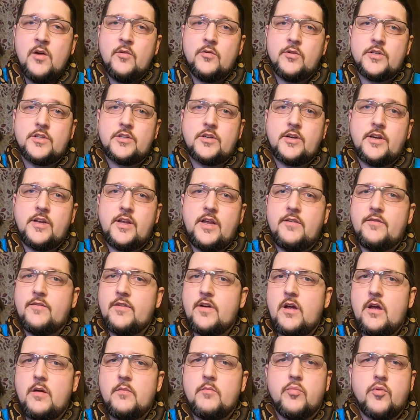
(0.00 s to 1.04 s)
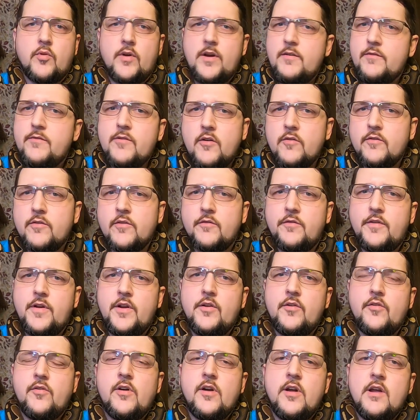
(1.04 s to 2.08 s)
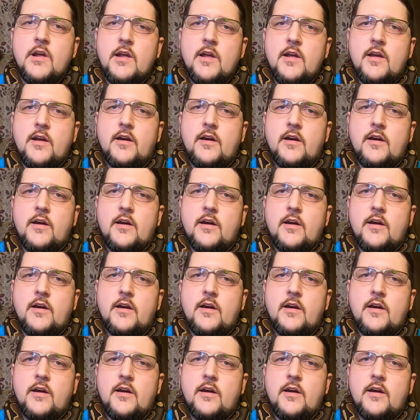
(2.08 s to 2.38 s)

We're just going to give a brief overview